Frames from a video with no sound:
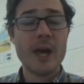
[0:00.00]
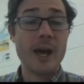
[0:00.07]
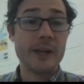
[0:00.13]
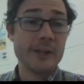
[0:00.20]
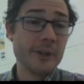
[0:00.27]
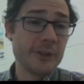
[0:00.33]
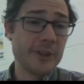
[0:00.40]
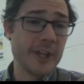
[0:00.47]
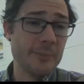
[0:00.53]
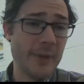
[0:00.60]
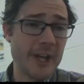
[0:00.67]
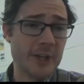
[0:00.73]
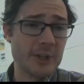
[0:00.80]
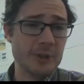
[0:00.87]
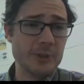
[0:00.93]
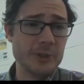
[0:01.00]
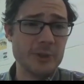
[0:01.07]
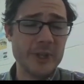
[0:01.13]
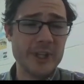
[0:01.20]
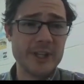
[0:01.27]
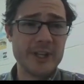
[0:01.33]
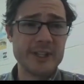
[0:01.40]
Another thing it might clue
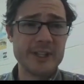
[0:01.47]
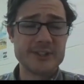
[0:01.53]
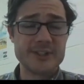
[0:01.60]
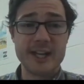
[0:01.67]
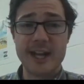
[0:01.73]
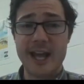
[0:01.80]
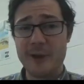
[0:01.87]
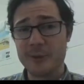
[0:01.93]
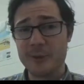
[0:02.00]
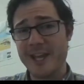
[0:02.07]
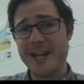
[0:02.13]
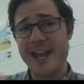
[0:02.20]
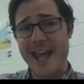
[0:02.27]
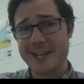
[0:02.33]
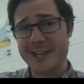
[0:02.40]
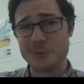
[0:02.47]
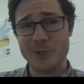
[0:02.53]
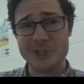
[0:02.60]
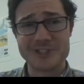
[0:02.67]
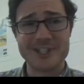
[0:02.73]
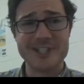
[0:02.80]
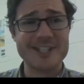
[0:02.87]
you in on is that I would then ask,
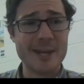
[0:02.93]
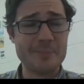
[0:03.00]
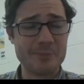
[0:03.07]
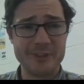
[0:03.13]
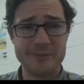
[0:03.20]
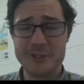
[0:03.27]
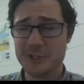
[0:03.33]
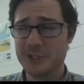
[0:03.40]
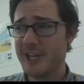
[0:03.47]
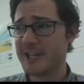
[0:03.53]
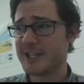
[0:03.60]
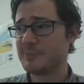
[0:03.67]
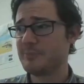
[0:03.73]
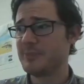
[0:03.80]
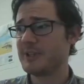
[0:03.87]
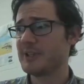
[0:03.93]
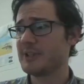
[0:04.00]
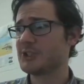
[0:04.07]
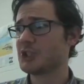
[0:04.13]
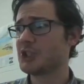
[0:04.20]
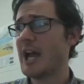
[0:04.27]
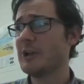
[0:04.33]
what's the depth of your lake?
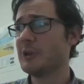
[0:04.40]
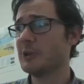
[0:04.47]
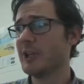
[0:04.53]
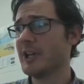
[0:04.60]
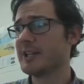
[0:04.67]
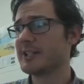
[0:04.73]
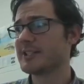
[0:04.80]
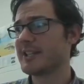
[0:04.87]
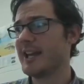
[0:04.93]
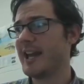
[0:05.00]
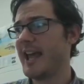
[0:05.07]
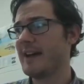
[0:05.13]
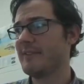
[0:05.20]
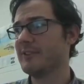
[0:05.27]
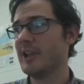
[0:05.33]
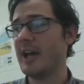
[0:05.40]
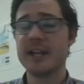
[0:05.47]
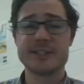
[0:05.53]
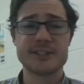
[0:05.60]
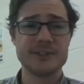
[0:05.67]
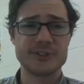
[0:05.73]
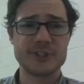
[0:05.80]
Because shallow lakes can have
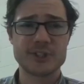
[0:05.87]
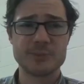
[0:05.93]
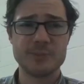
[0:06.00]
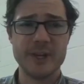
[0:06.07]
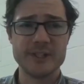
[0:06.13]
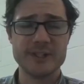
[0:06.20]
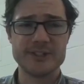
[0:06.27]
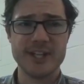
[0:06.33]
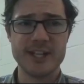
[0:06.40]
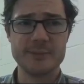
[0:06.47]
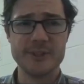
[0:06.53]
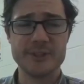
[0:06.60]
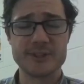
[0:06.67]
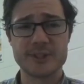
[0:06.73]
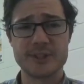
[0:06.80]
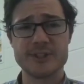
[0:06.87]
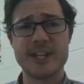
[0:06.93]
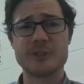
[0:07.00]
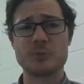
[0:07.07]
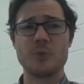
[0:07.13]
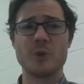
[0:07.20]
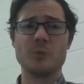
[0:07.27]
lots of suspended sediments, because
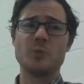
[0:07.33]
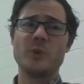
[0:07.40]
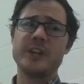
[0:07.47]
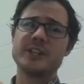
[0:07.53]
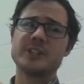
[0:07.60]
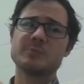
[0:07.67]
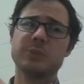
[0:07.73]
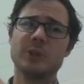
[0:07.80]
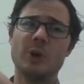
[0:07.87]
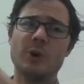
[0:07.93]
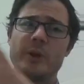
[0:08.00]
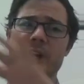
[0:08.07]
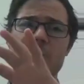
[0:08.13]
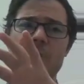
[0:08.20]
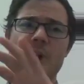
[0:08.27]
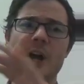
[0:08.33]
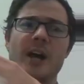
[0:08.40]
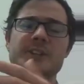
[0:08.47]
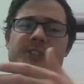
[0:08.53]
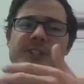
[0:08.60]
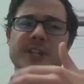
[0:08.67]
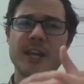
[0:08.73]
that's when wind is blowing
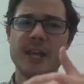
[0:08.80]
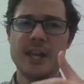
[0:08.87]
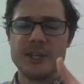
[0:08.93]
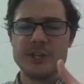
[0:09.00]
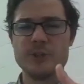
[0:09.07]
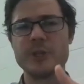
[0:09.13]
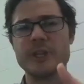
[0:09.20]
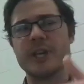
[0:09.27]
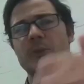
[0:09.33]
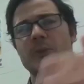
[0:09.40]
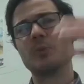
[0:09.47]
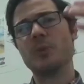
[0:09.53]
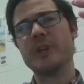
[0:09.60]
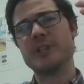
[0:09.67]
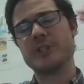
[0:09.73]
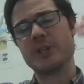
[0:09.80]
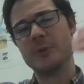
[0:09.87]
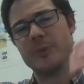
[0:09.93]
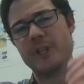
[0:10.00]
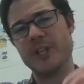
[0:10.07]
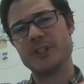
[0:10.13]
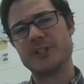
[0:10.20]
across, you can get wind
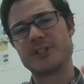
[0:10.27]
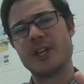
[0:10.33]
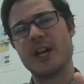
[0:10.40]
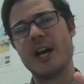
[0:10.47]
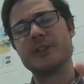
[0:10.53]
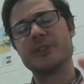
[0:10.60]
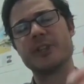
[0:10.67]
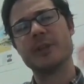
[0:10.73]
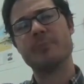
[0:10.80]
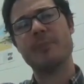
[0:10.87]
turbulence onto the